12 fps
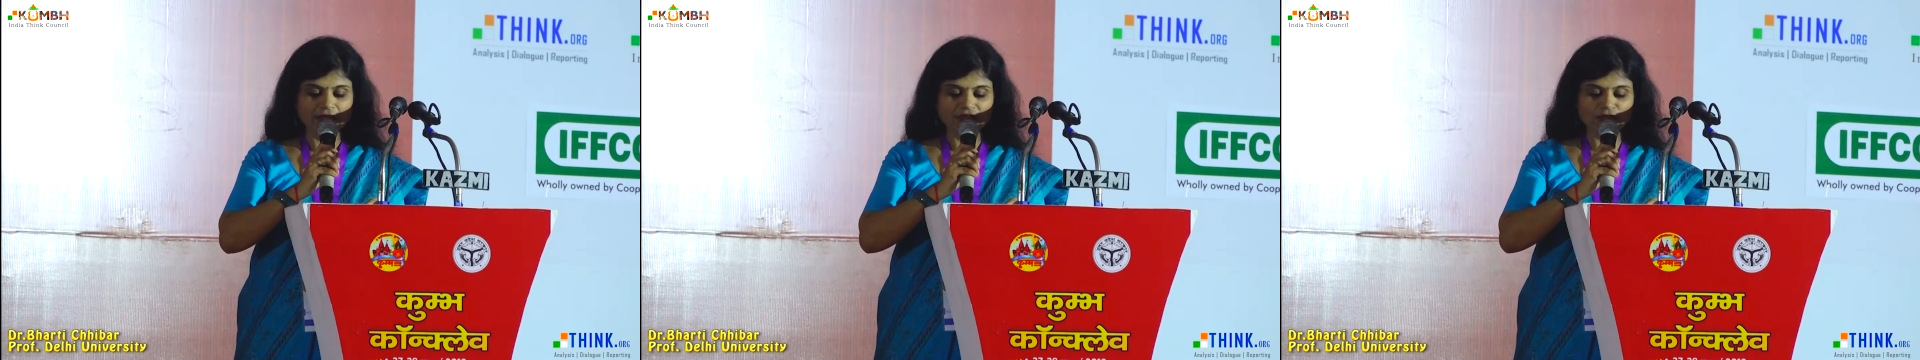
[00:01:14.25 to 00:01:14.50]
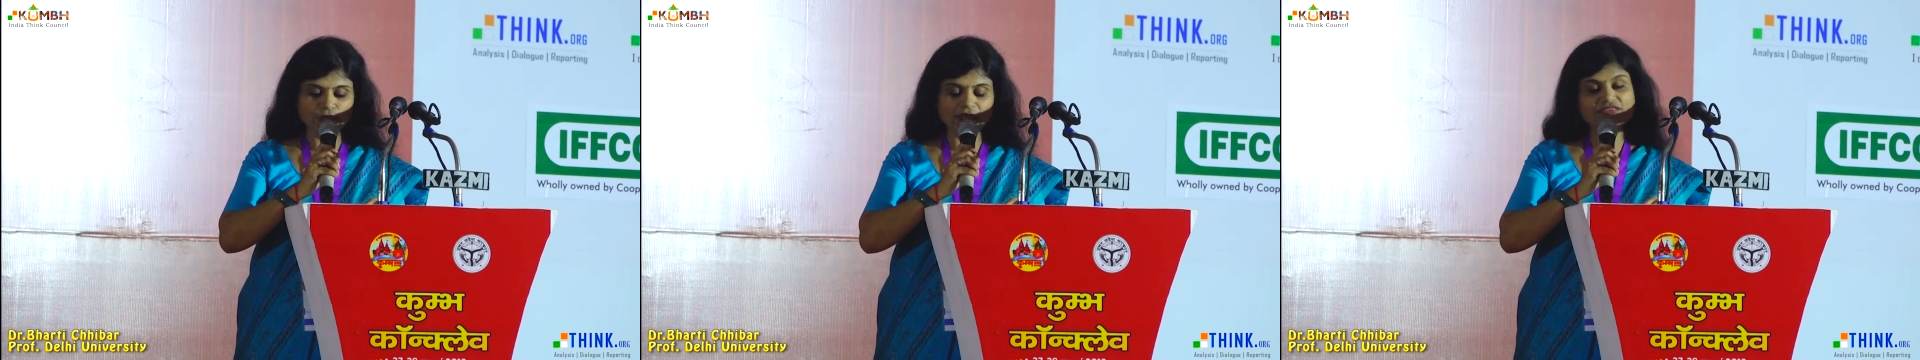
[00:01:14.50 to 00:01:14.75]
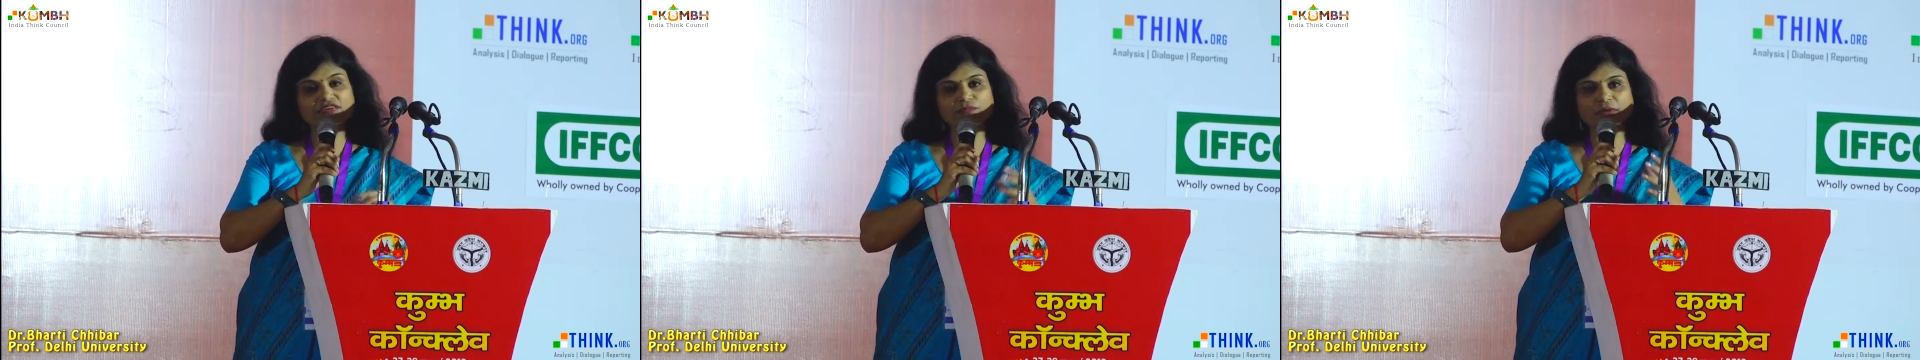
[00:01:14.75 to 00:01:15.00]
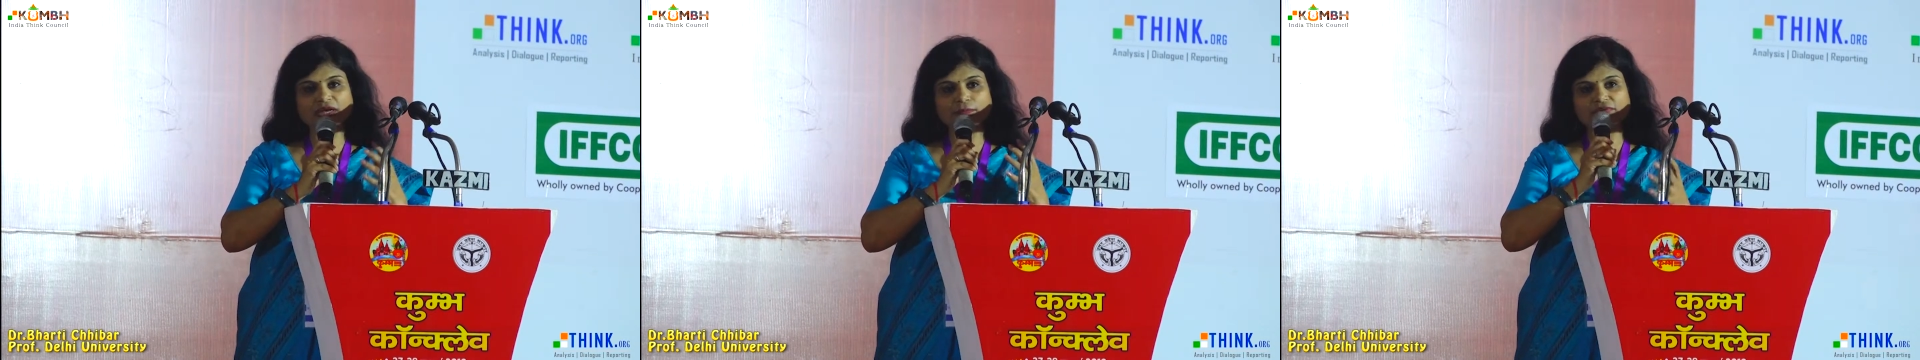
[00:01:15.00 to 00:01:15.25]
So it has
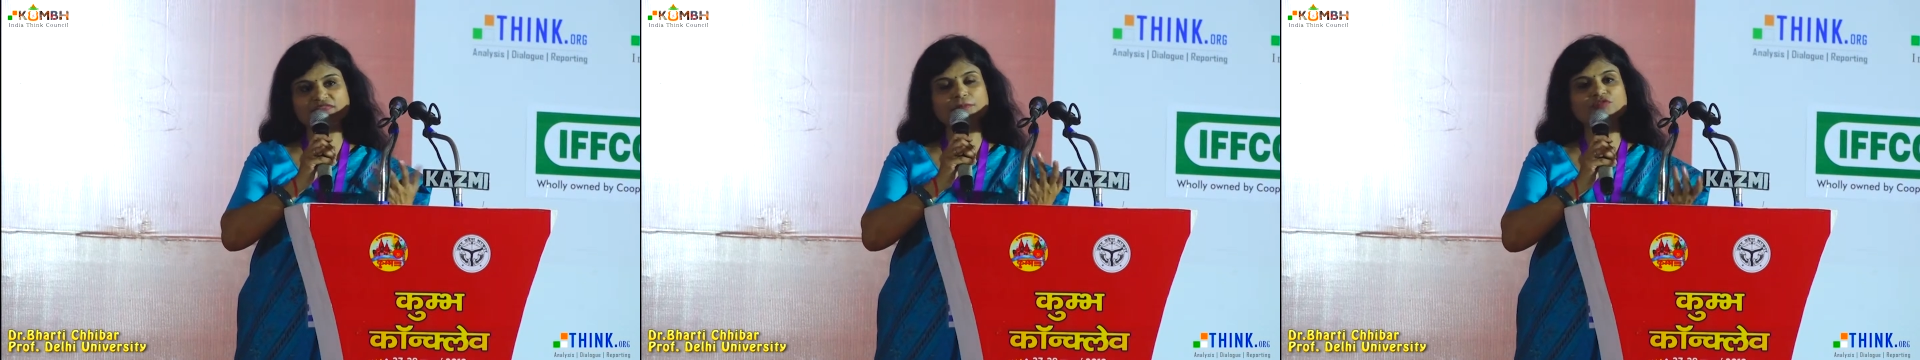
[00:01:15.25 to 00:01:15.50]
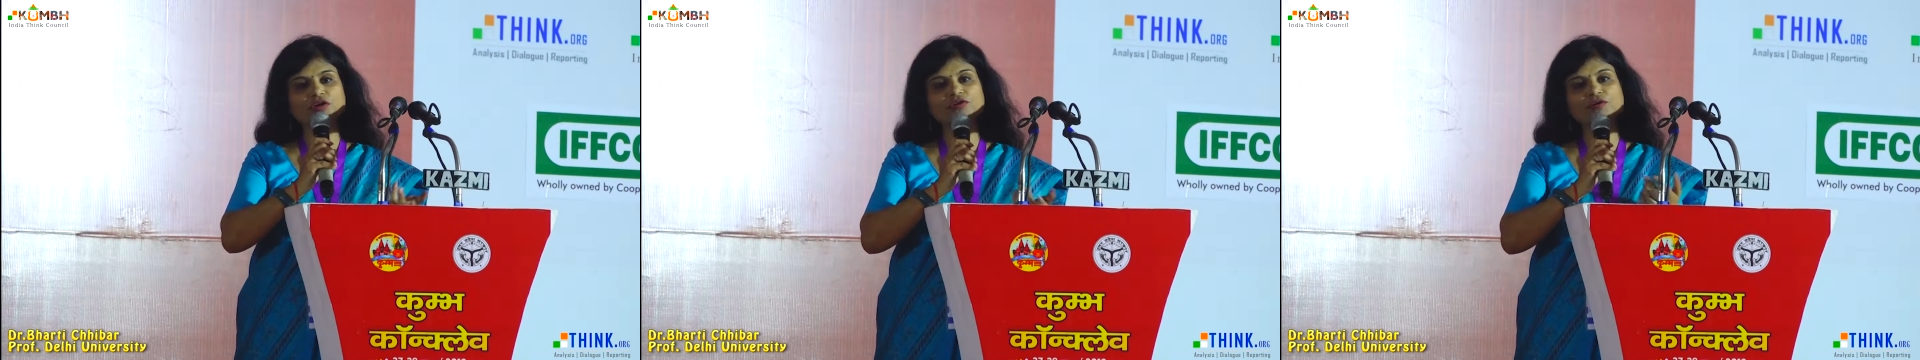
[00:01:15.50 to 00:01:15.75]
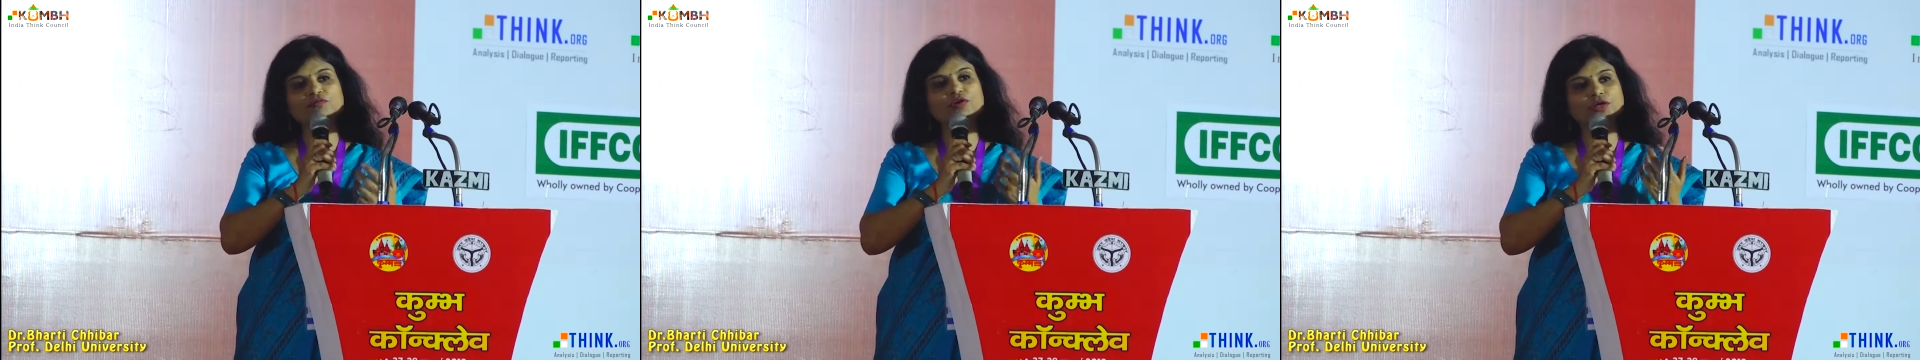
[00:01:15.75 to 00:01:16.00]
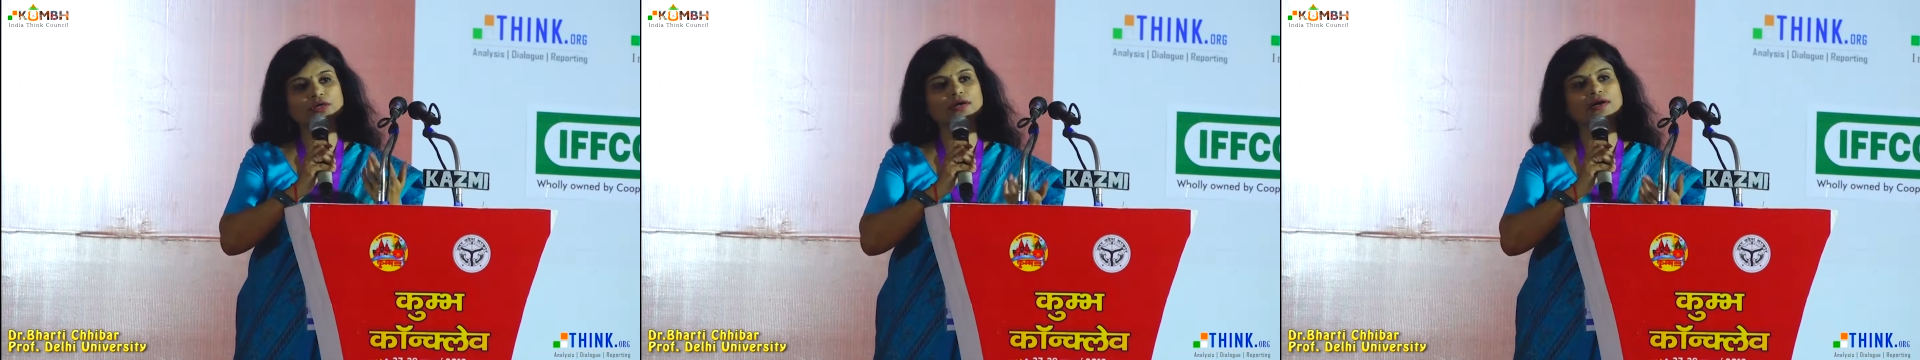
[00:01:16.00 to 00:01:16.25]
become a subject of
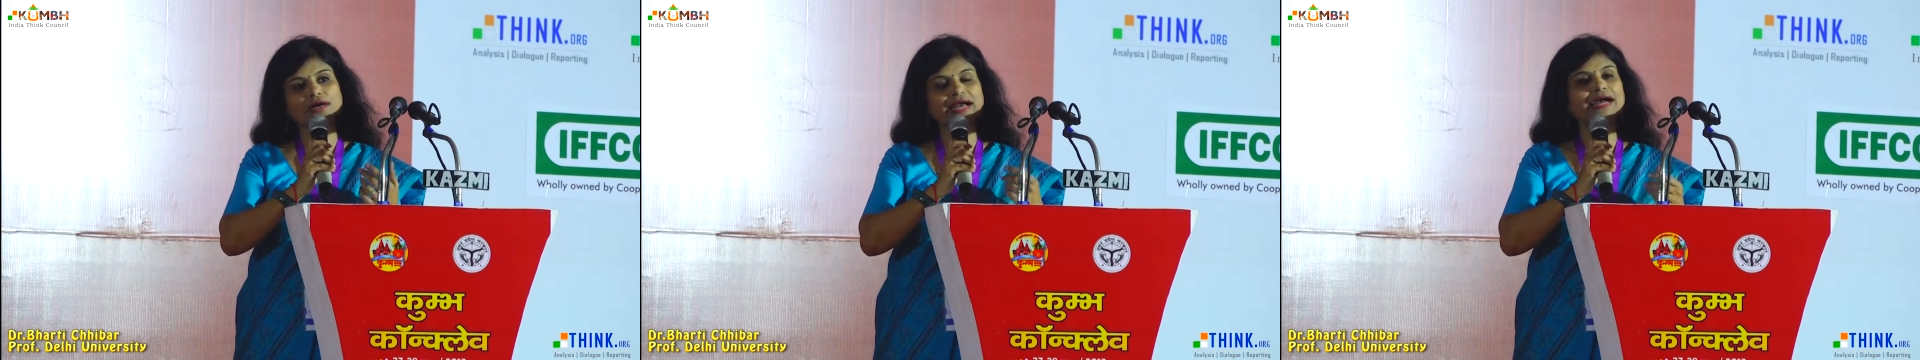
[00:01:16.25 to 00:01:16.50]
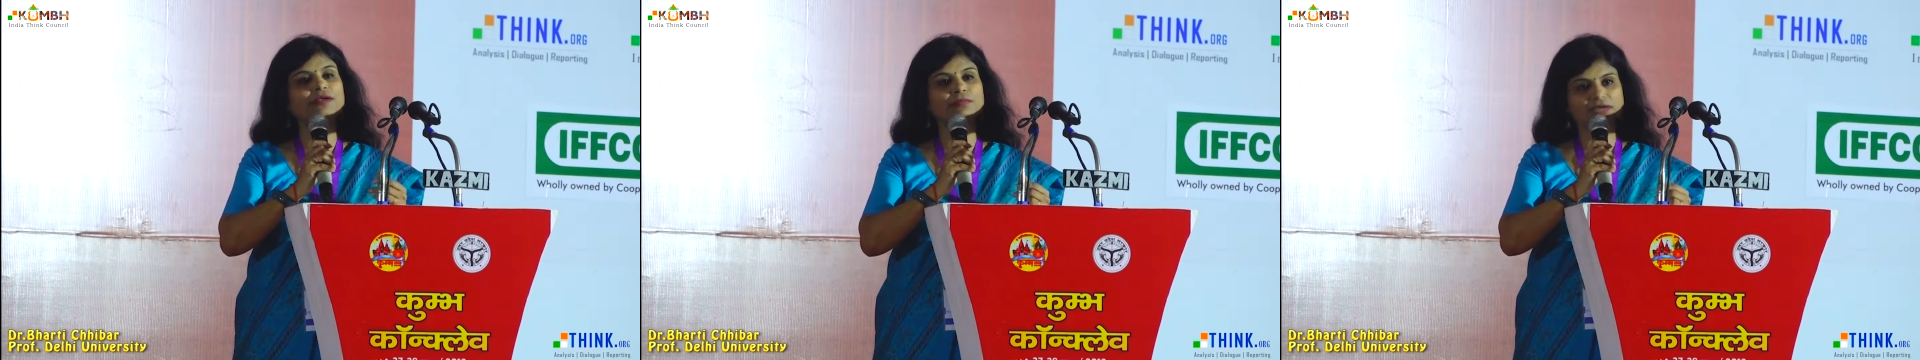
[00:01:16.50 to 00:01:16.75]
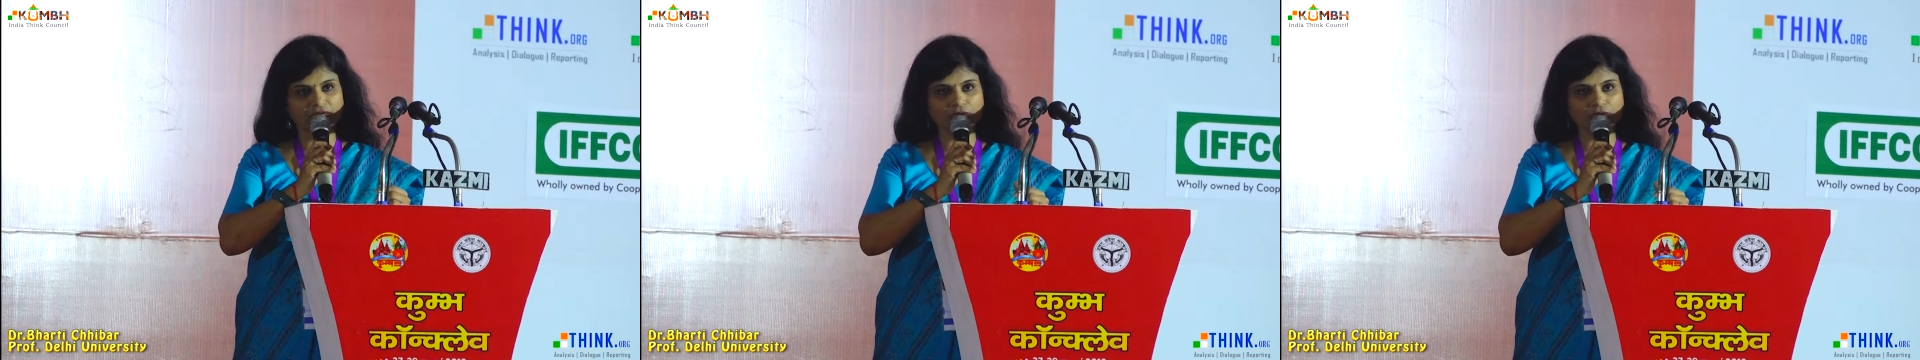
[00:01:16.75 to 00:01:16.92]
academic